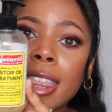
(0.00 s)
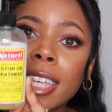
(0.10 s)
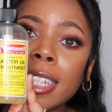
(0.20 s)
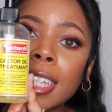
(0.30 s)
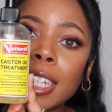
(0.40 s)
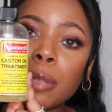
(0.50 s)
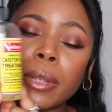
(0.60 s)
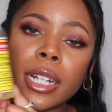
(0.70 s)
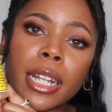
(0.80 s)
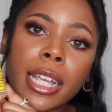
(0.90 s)
this has
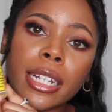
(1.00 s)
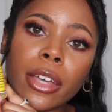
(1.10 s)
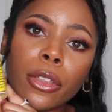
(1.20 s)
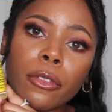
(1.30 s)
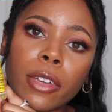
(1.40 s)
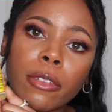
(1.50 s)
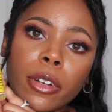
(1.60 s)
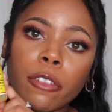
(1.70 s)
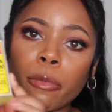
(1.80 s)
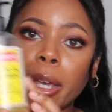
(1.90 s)
been another favorite of